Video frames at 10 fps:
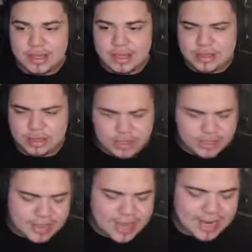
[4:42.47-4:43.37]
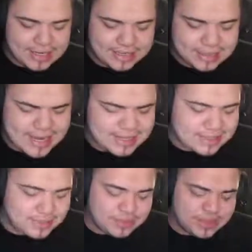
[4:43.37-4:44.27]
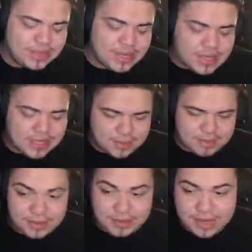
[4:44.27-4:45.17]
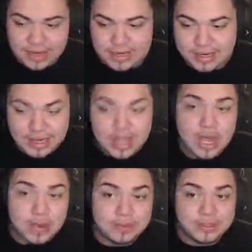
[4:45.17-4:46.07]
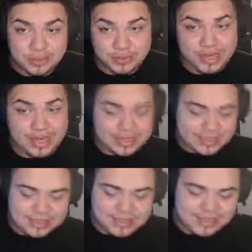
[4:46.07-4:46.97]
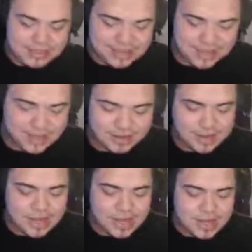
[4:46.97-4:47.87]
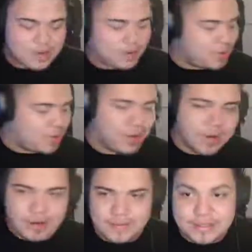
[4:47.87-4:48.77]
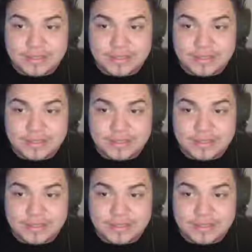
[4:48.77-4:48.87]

try to get the highest attack stat, which I think B pin can help us do that. Um, Gohan, obviously,